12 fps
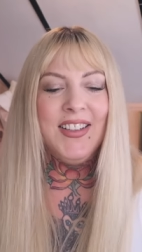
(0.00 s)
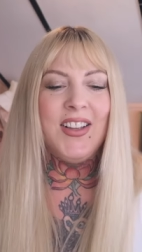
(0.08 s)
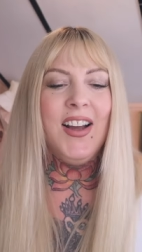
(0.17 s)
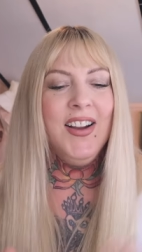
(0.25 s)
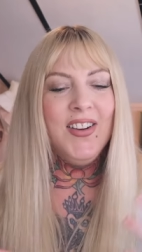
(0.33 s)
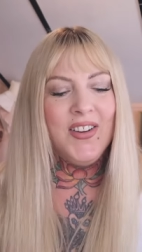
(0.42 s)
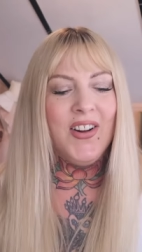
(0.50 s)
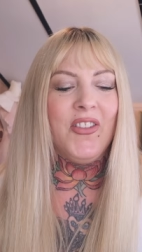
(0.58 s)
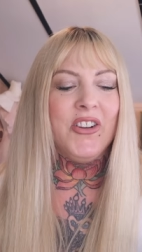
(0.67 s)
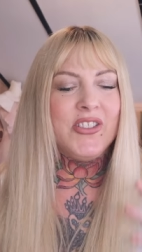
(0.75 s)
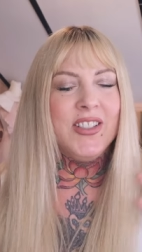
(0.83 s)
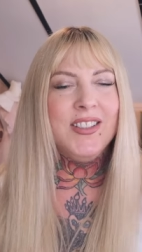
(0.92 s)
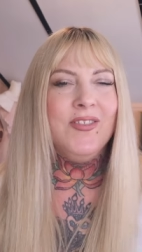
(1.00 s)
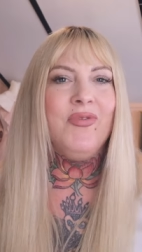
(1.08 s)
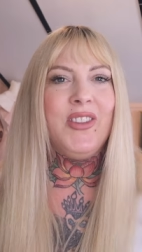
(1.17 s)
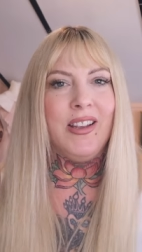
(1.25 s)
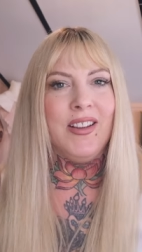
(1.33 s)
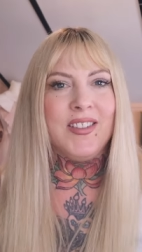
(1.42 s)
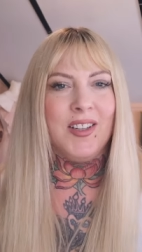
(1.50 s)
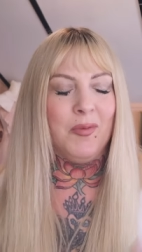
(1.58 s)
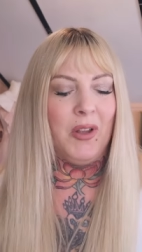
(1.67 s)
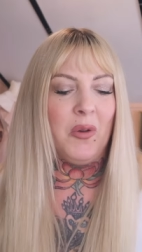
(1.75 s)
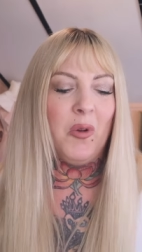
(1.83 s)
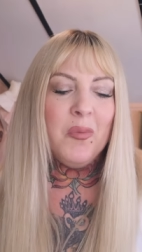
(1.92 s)
So I don't know, there's just some things that I'm
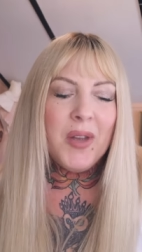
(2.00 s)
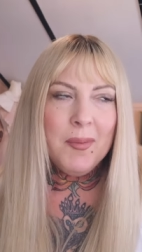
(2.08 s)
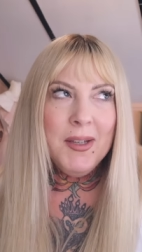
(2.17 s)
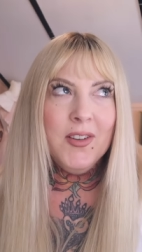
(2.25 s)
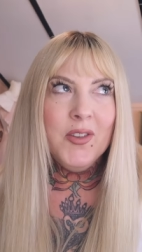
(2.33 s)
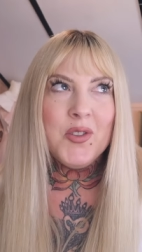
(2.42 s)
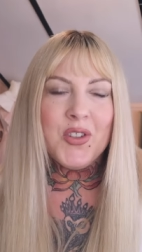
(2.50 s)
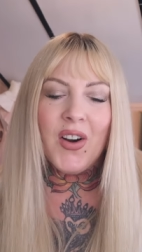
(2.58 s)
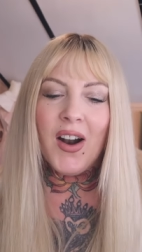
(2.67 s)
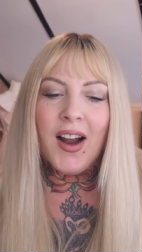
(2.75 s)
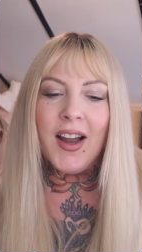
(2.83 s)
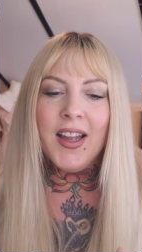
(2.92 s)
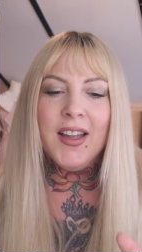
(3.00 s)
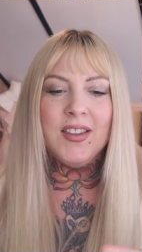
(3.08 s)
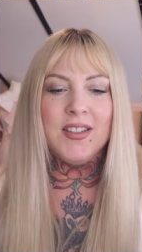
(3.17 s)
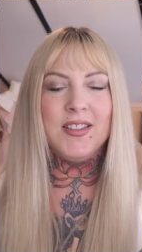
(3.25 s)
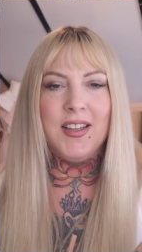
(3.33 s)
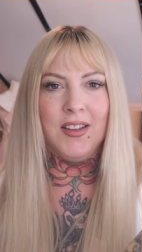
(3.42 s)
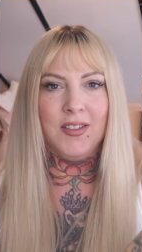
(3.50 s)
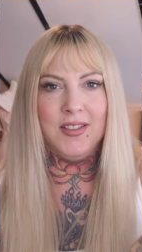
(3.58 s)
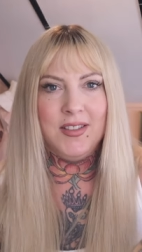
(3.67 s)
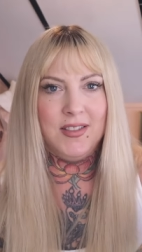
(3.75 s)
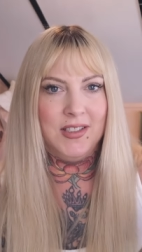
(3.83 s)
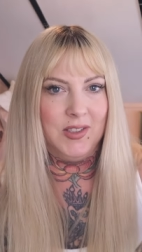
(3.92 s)
like, well maybe I'll try the stainless
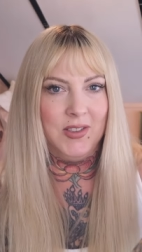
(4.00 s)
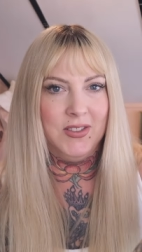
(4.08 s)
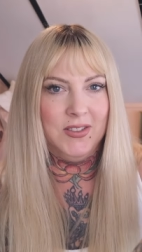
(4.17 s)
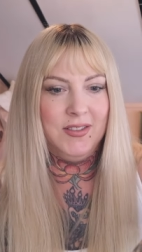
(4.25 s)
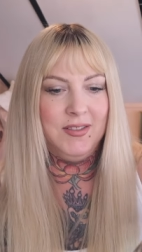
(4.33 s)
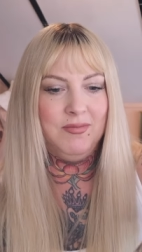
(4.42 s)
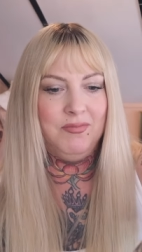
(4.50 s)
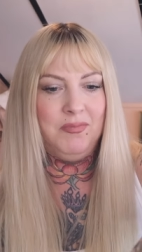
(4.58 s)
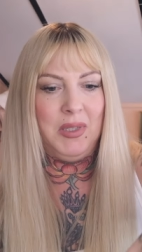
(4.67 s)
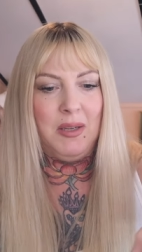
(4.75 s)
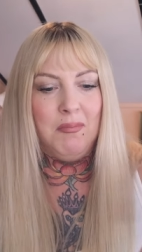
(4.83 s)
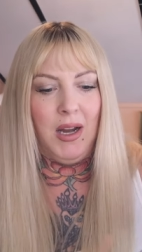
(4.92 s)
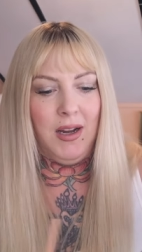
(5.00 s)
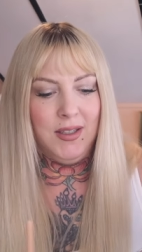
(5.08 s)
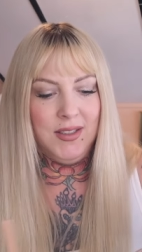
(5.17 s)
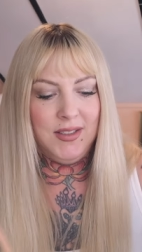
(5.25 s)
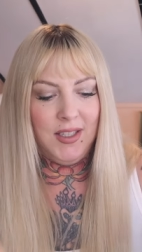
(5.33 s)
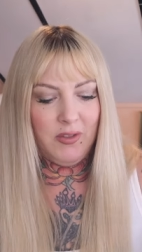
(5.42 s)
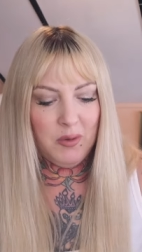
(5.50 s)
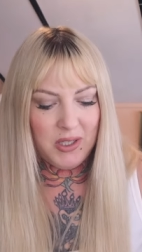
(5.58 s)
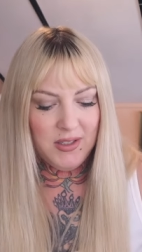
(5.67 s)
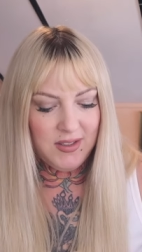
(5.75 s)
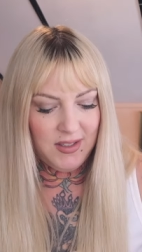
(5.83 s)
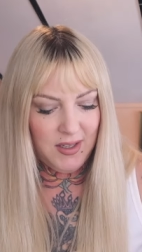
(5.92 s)
steel big mugs that
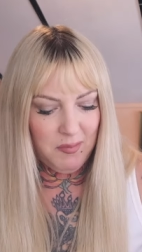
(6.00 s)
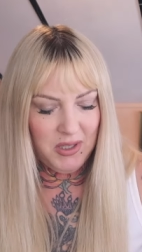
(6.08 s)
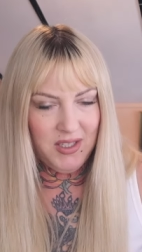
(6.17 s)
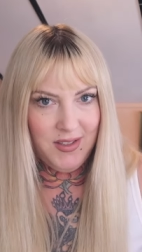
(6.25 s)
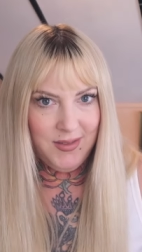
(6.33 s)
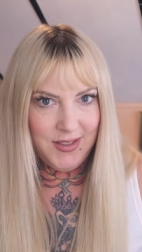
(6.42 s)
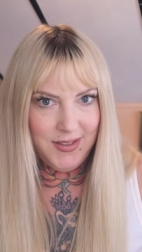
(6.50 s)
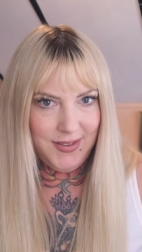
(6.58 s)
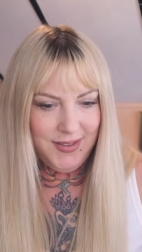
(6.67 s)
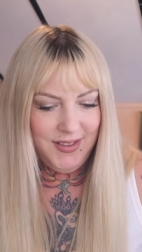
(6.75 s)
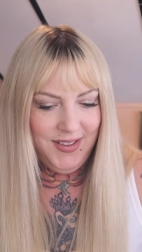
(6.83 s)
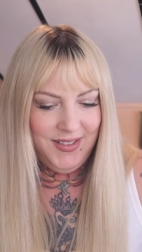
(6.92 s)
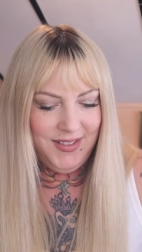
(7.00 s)
everybody's like been using.